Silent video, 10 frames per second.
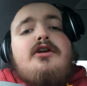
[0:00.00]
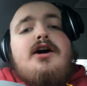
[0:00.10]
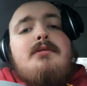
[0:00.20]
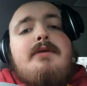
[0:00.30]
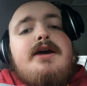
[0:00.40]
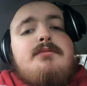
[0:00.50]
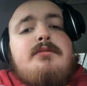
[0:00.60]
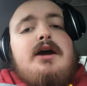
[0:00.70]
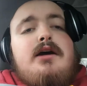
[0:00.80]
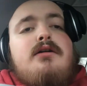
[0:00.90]
to not make
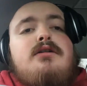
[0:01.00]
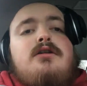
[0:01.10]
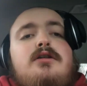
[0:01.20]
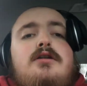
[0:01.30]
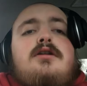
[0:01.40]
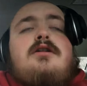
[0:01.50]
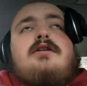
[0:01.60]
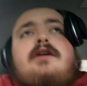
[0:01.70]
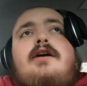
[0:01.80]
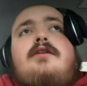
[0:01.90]
them now.
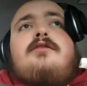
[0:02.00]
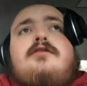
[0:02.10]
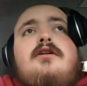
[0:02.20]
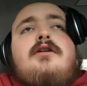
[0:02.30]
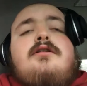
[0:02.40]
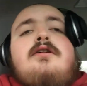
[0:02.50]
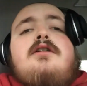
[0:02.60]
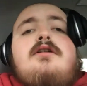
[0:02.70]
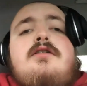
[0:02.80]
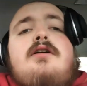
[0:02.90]
Okay, so,
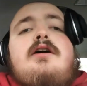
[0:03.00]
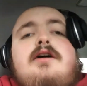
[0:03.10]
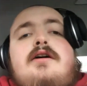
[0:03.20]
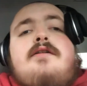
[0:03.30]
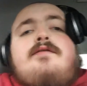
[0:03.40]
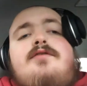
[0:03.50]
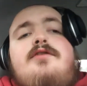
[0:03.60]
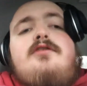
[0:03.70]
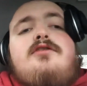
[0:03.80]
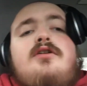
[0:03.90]

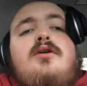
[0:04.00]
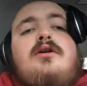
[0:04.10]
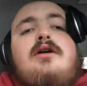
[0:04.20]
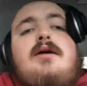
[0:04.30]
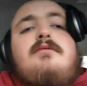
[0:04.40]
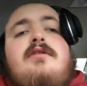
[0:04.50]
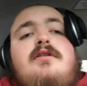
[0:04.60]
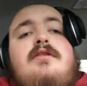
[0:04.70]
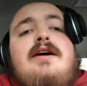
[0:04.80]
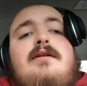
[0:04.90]
uh, so I'm,
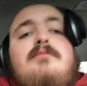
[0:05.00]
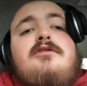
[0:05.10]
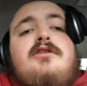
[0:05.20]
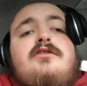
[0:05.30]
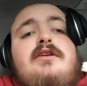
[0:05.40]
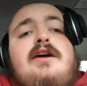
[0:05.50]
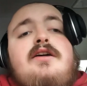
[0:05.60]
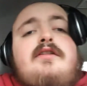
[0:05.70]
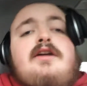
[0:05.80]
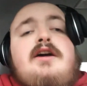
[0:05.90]
I'm just
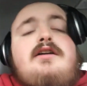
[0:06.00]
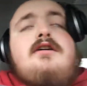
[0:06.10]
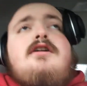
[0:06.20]
saying that,